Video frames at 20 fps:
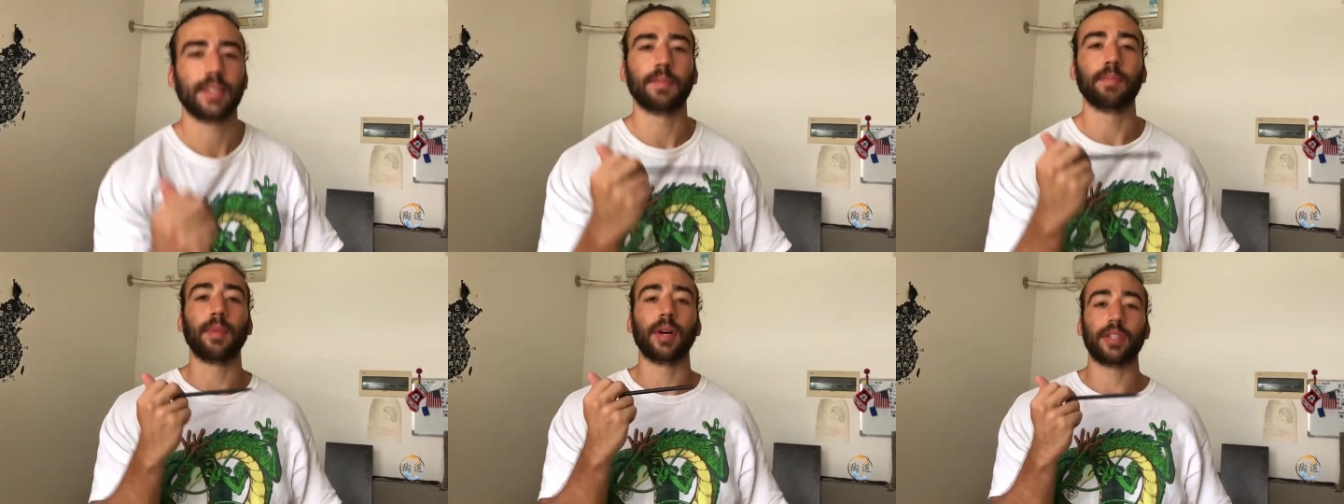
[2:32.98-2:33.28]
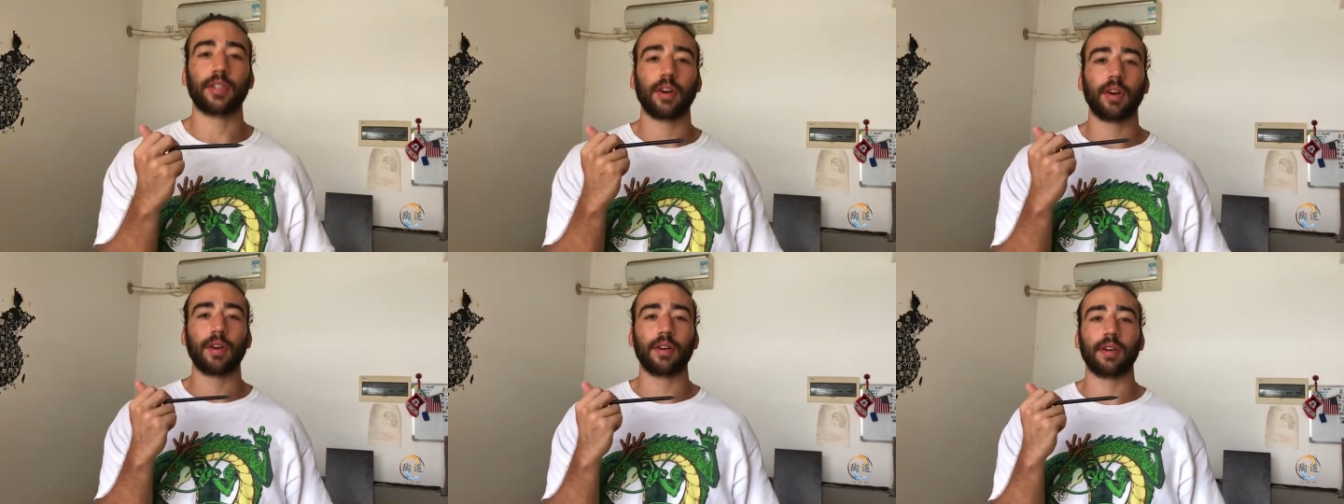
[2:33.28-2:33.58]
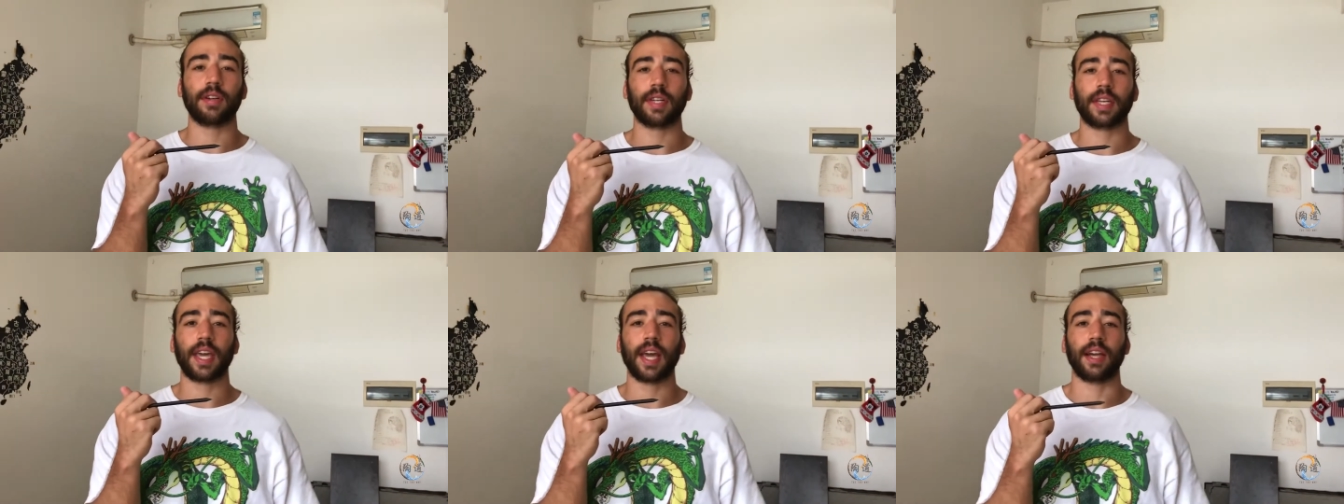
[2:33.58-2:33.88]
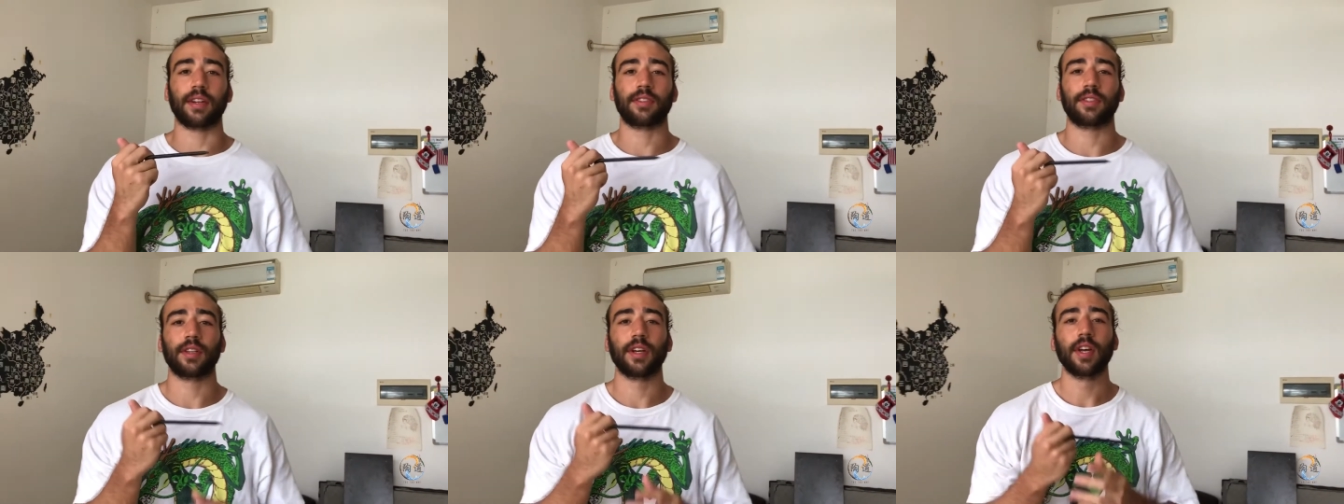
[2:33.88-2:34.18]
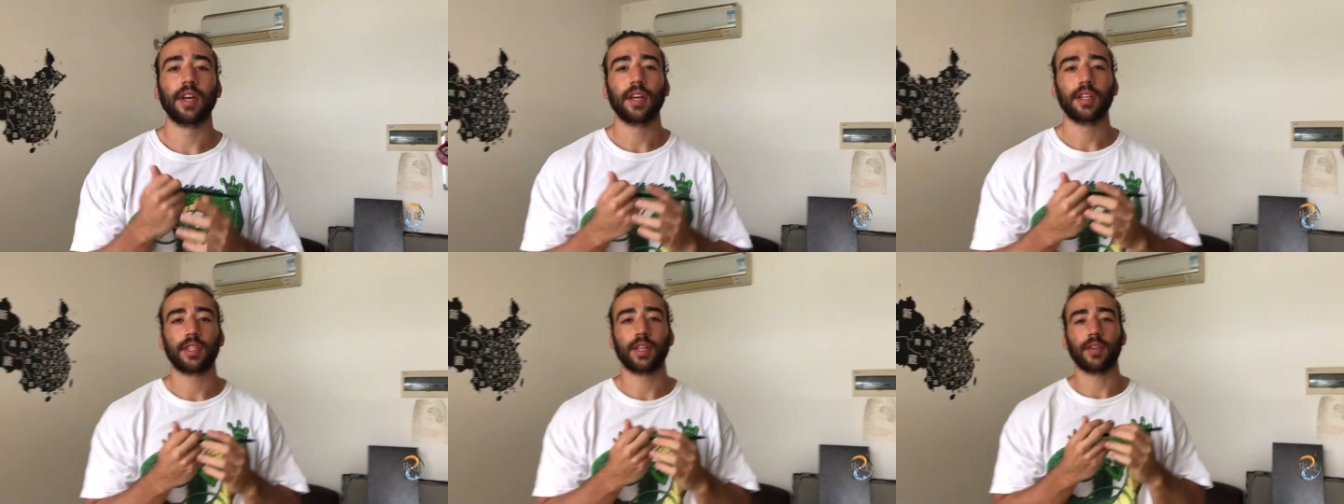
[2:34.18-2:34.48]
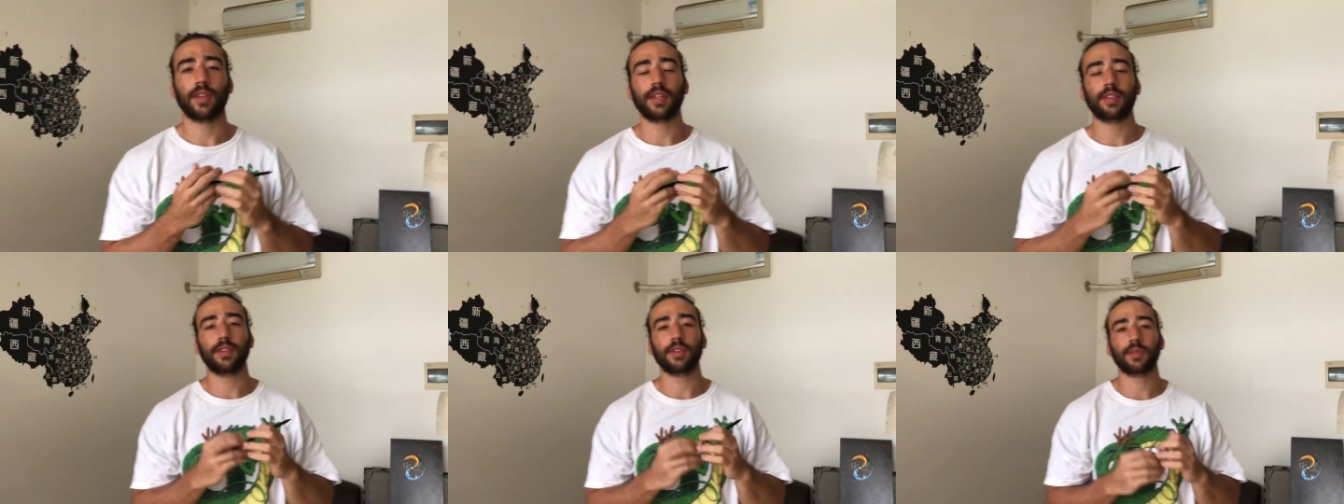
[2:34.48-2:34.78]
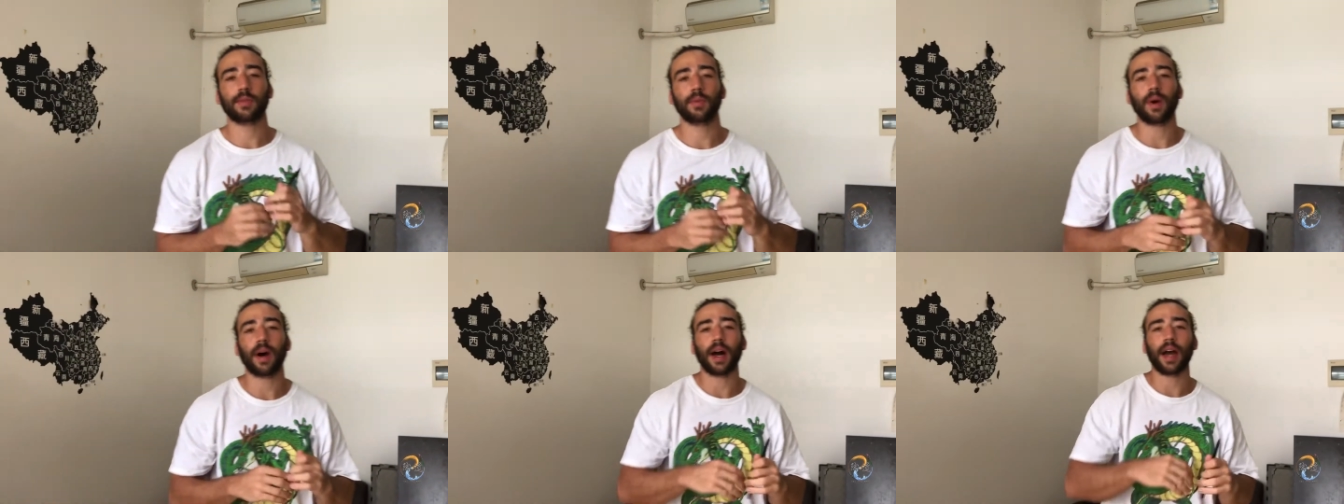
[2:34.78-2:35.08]
it's much harder to catch. So this
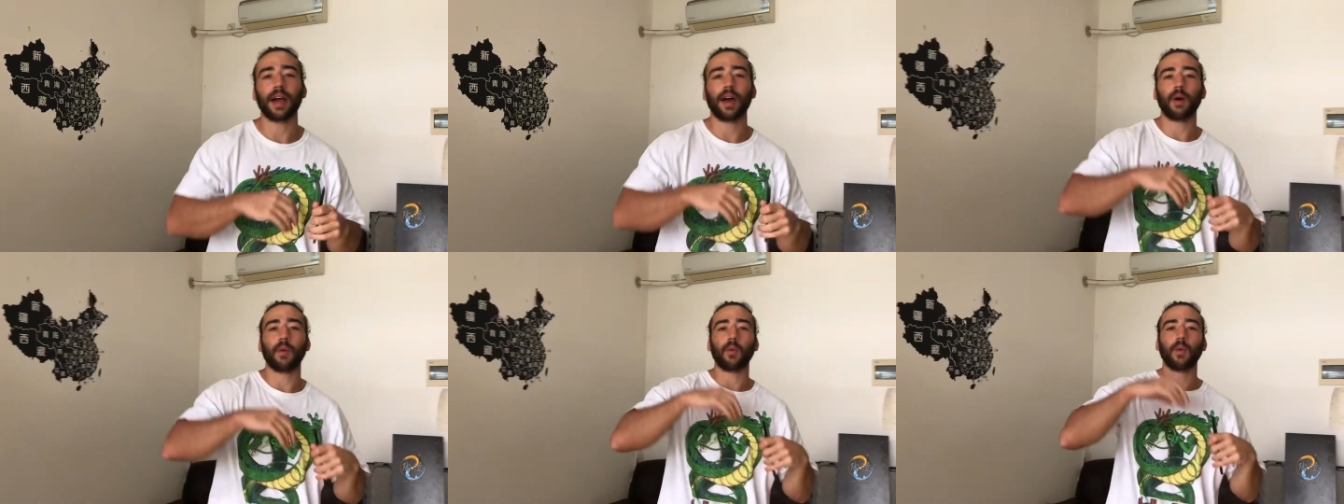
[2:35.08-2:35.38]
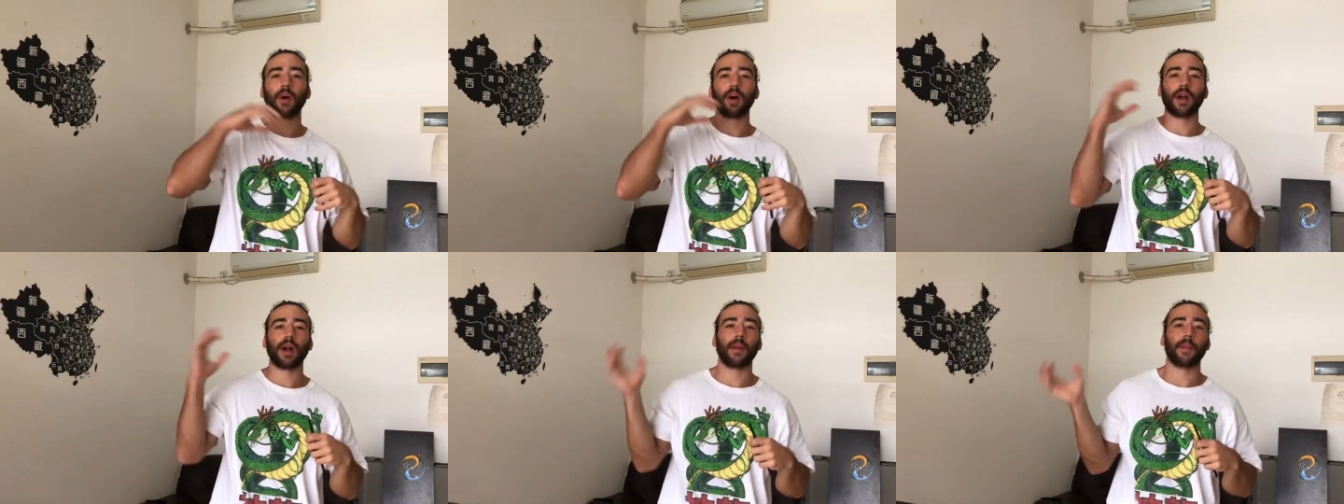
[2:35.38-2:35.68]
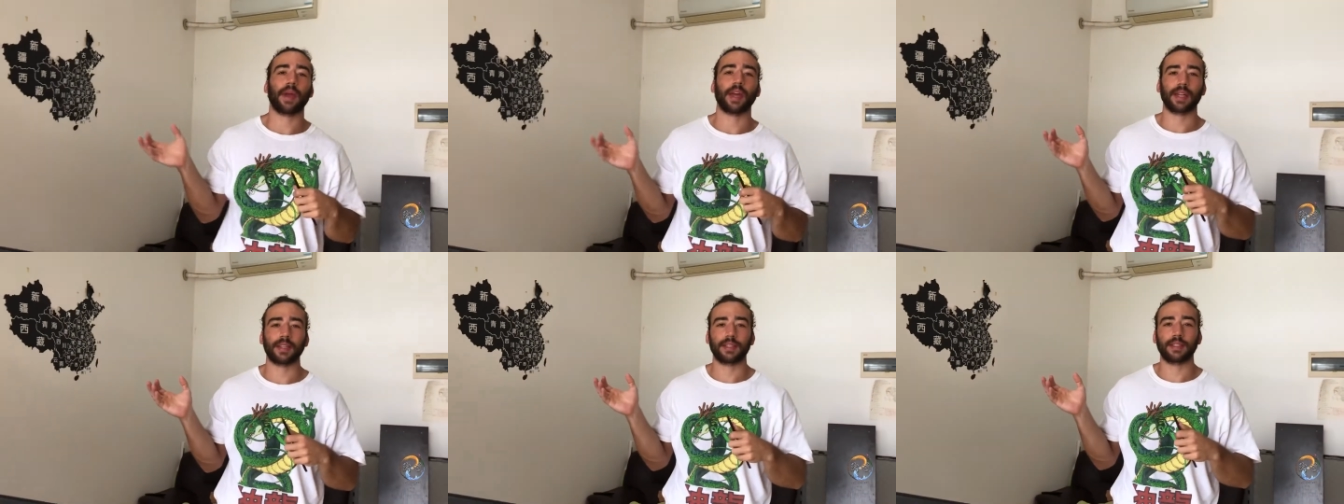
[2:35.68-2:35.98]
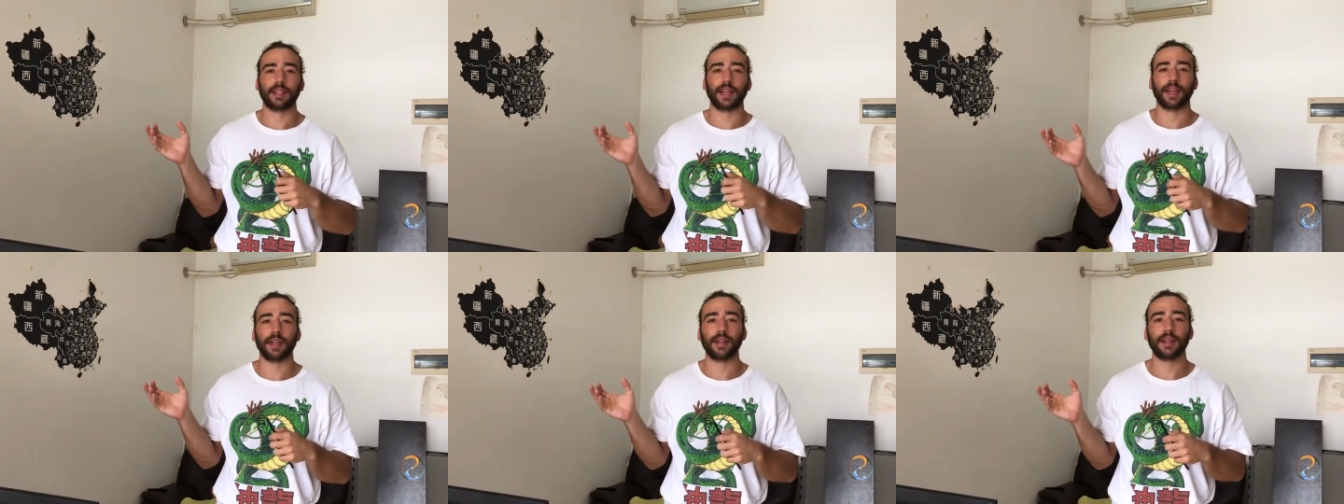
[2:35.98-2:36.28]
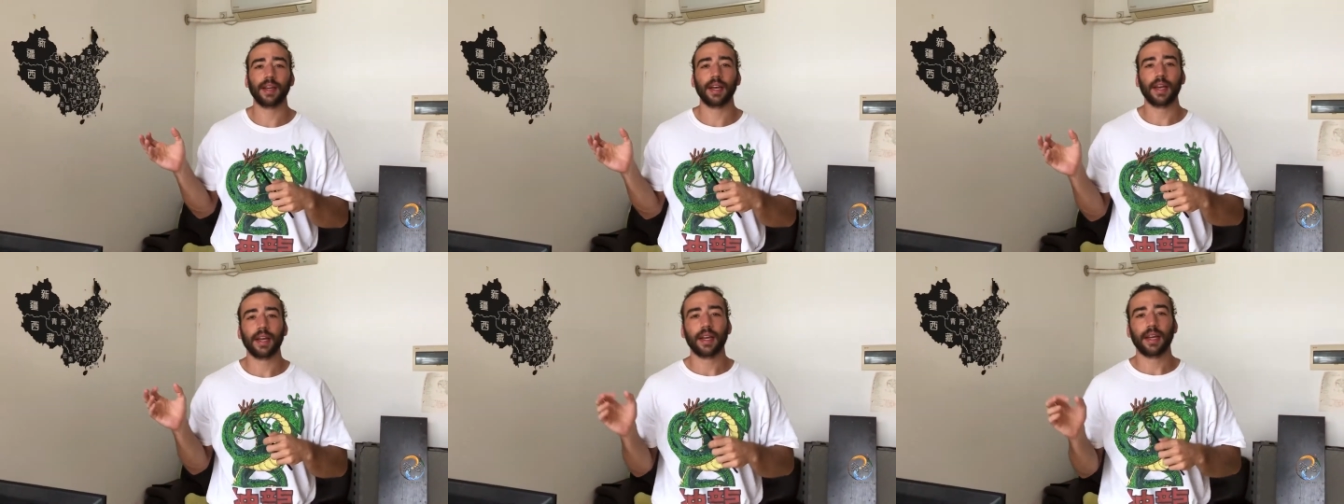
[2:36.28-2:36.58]
is why a one-arm handstand